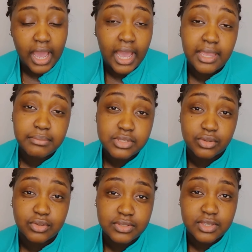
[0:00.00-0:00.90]
I am
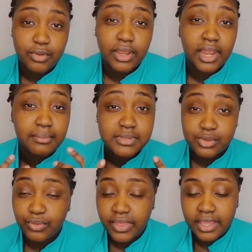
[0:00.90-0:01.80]
still considering, I'm
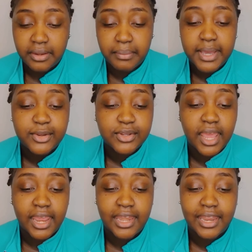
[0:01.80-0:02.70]
still thinking about,
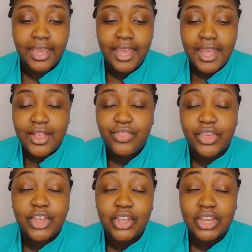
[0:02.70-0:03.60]
and
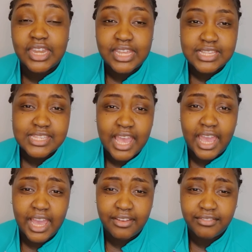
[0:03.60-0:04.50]
thank goodness I
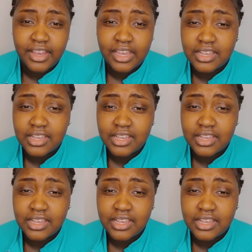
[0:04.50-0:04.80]
have